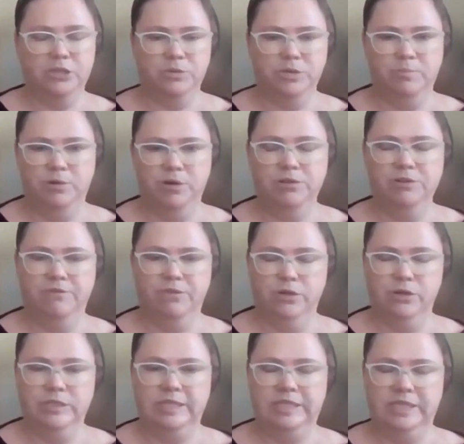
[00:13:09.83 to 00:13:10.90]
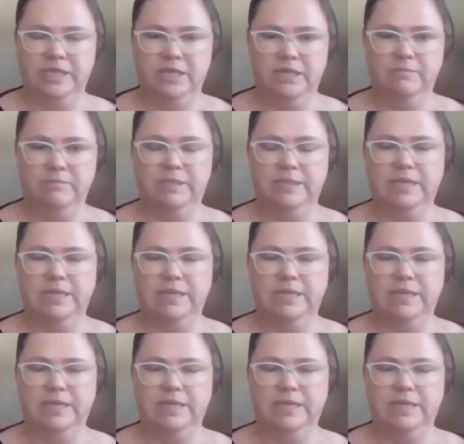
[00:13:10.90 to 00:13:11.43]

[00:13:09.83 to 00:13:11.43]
with both of those teams